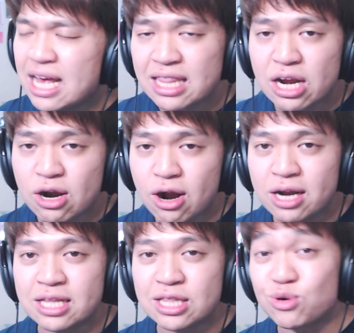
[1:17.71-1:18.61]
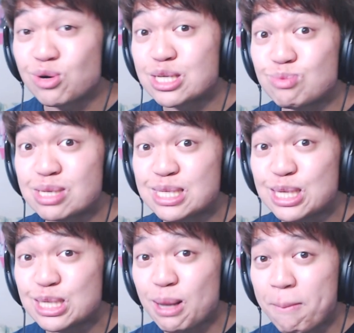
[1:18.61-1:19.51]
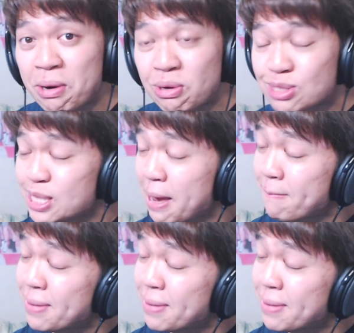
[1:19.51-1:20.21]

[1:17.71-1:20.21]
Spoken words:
later on in the Christmas season per se.